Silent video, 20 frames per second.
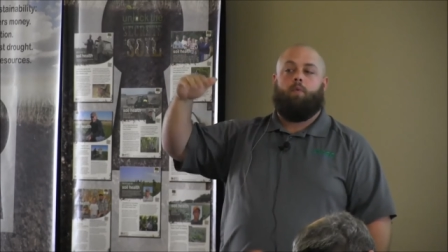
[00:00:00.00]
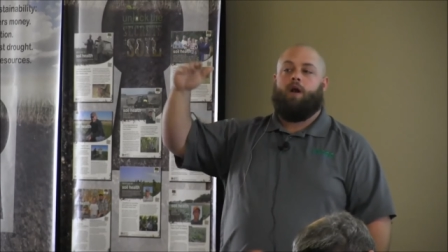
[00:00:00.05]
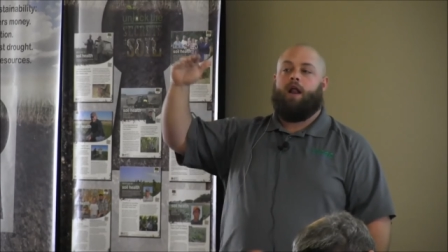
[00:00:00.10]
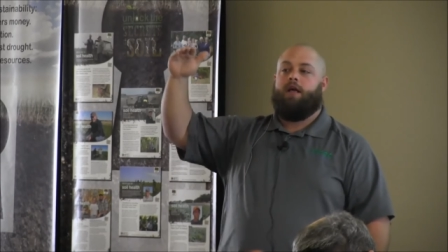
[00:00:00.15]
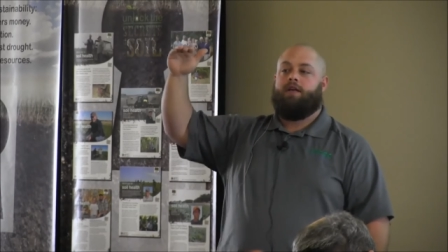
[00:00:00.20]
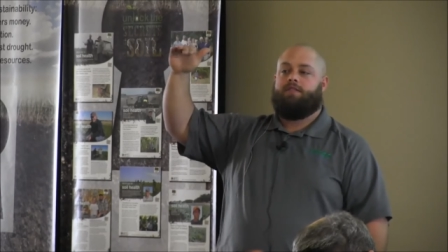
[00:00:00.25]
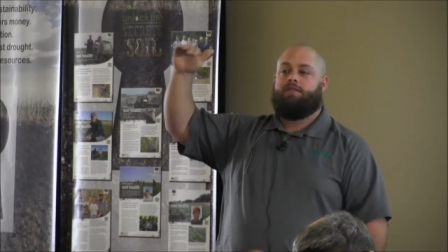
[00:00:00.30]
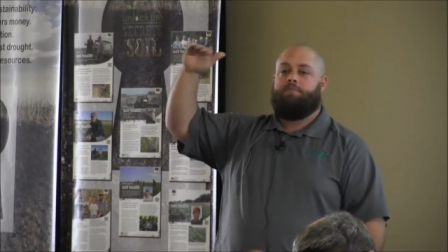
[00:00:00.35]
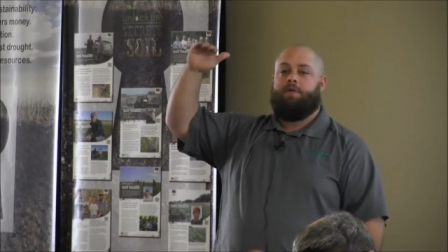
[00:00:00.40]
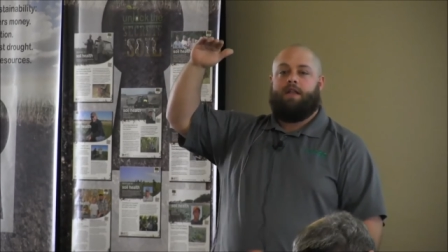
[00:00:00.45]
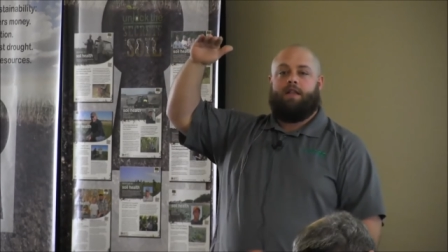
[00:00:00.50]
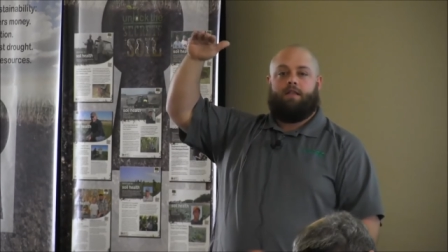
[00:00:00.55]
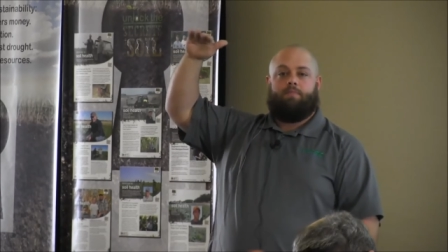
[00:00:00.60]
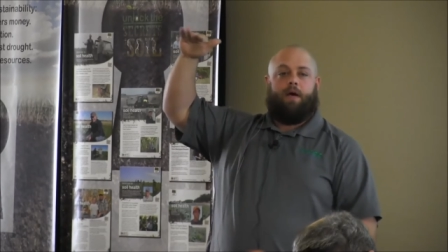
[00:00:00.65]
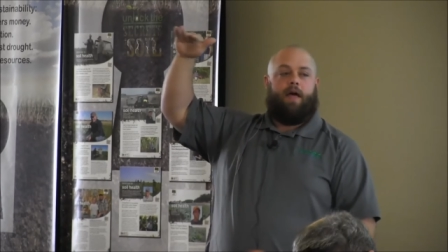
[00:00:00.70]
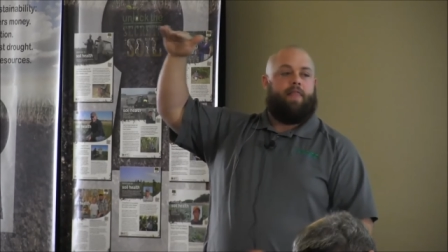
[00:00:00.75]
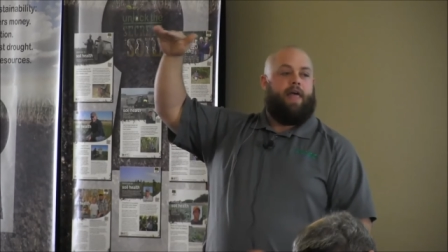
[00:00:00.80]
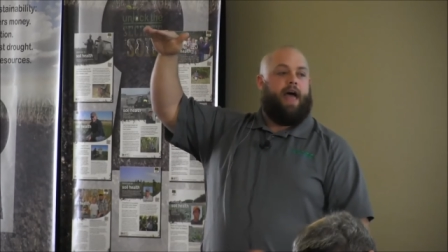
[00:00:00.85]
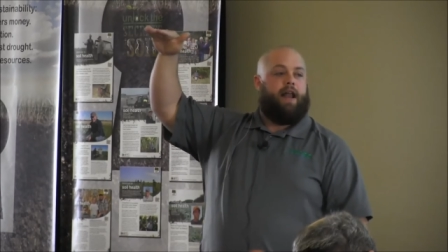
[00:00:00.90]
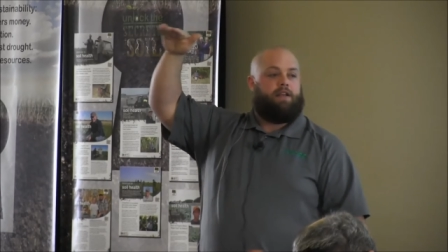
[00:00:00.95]
what I mean
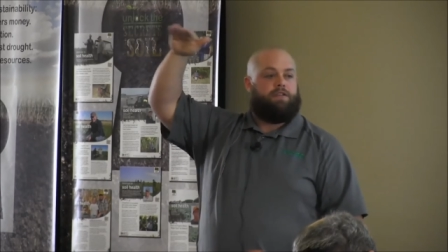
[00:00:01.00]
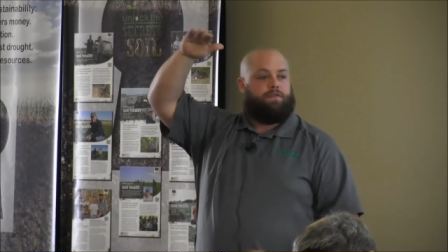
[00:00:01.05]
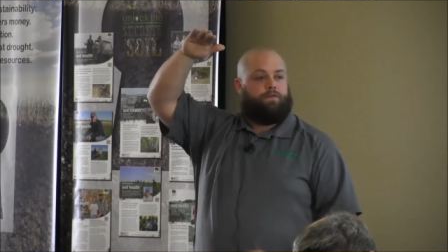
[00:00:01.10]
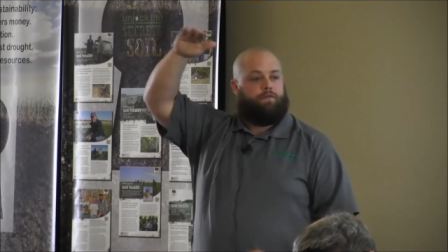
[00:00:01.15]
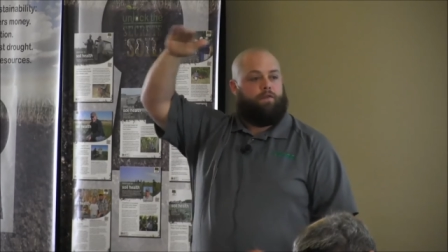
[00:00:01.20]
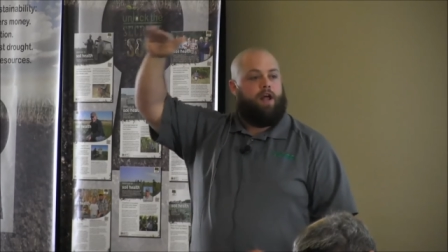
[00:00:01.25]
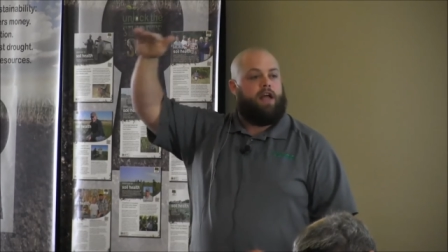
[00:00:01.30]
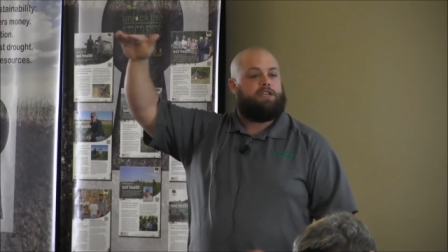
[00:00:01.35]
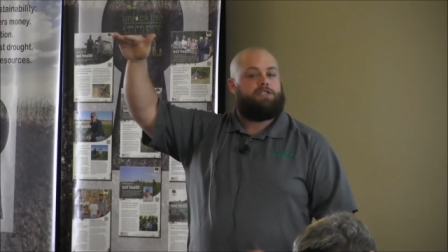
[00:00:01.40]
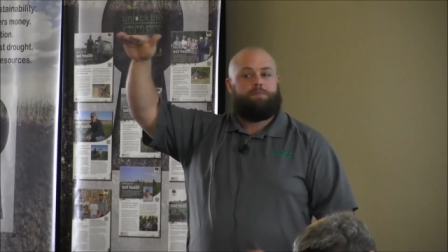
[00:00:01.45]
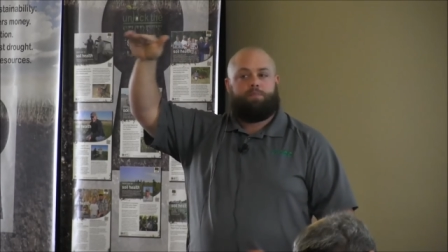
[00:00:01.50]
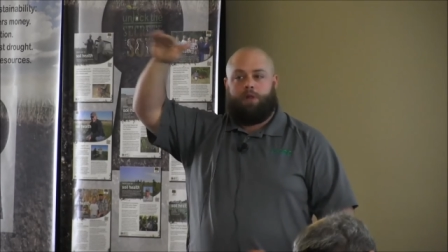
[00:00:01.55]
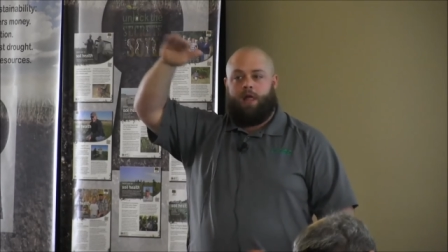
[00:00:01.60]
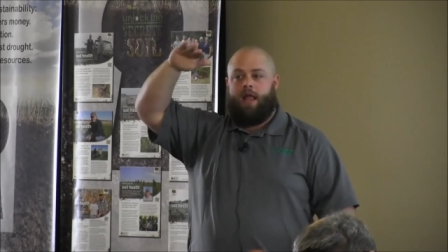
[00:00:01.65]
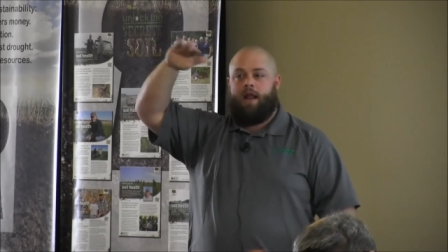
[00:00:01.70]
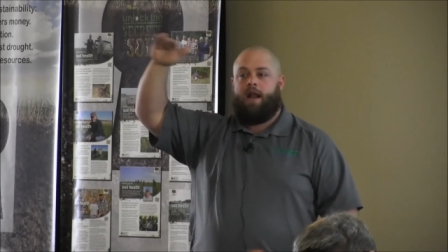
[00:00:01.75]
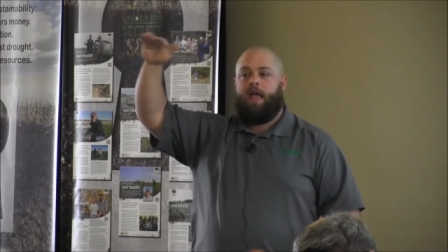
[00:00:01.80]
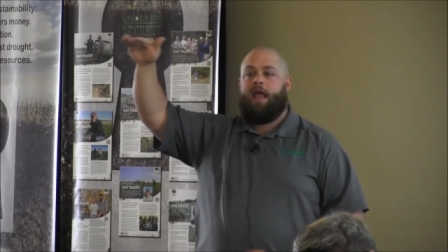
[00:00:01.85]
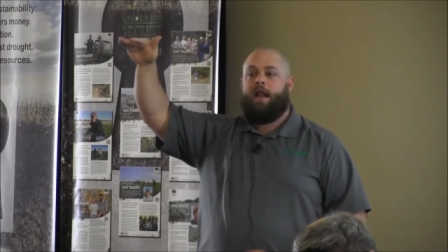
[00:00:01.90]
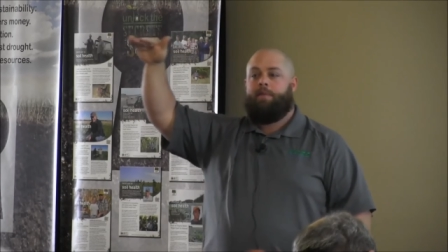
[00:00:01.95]
by that is fresh
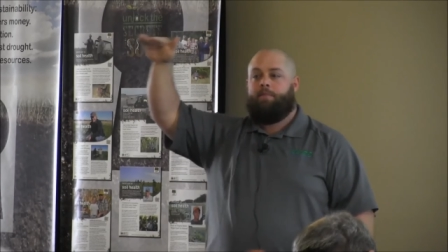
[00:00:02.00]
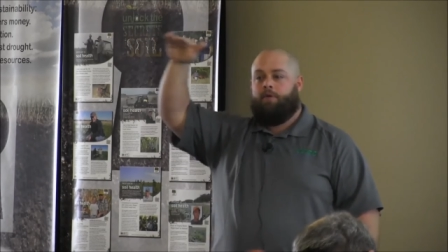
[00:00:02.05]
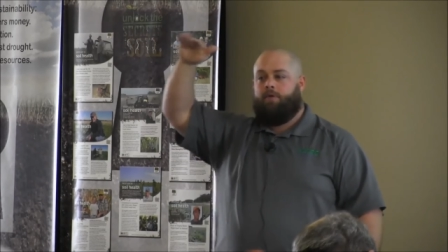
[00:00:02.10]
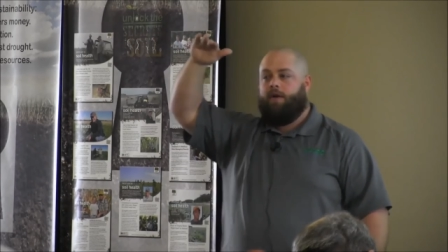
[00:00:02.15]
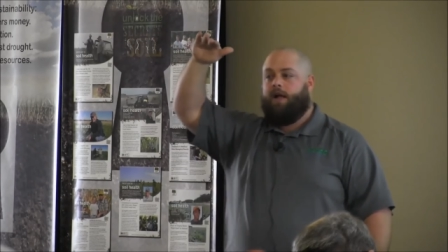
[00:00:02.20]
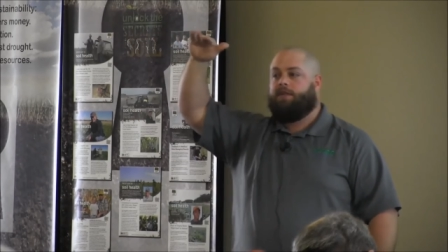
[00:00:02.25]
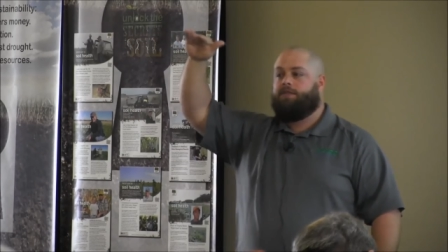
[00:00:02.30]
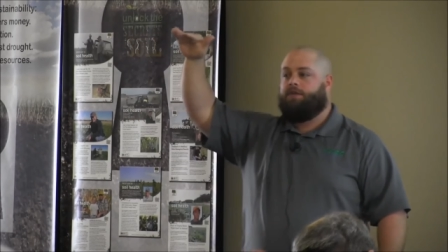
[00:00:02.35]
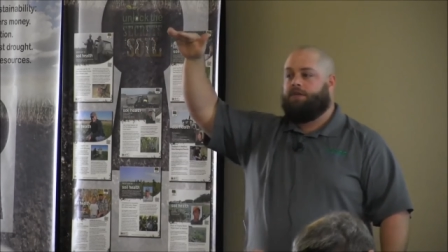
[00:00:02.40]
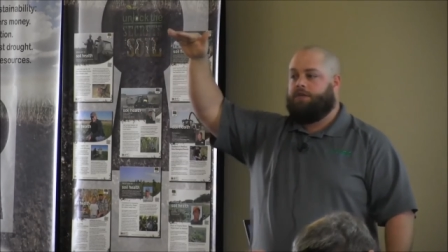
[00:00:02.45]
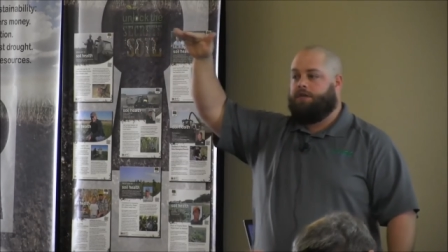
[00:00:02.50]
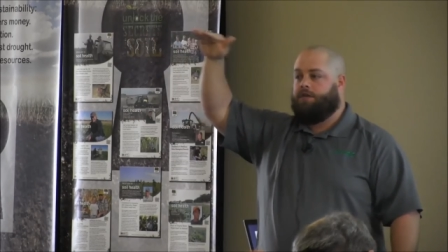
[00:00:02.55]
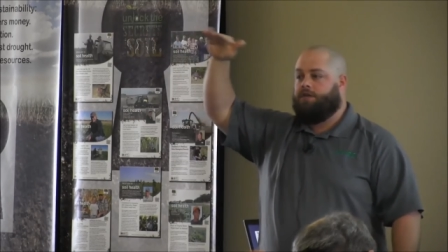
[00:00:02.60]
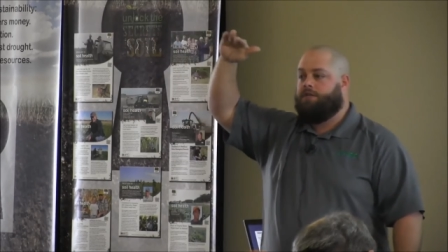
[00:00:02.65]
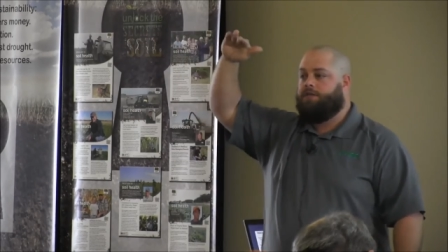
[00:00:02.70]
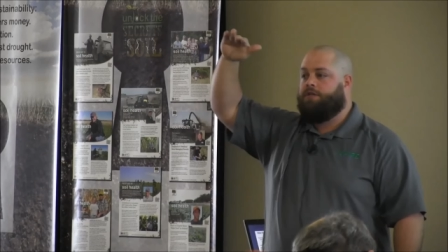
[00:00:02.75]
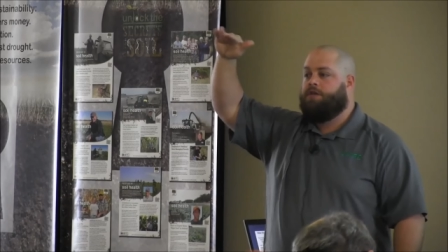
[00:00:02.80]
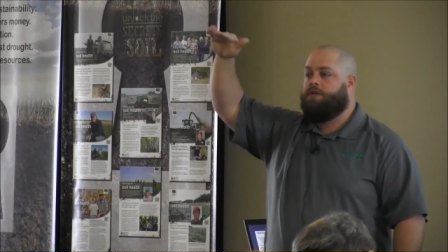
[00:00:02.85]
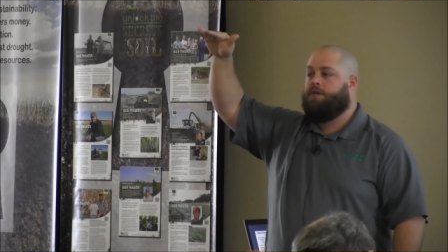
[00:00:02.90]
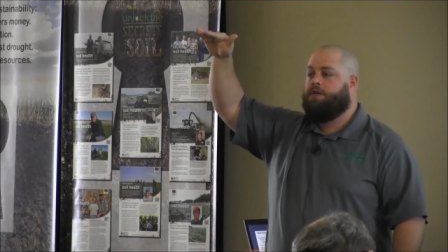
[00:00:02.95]
plant and animal
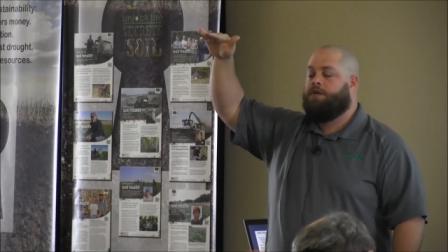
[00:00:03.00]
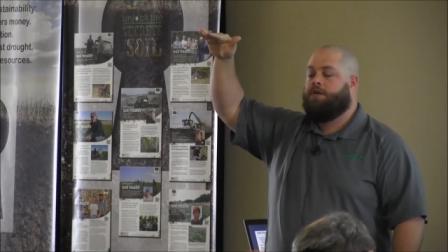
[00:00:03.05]
residues,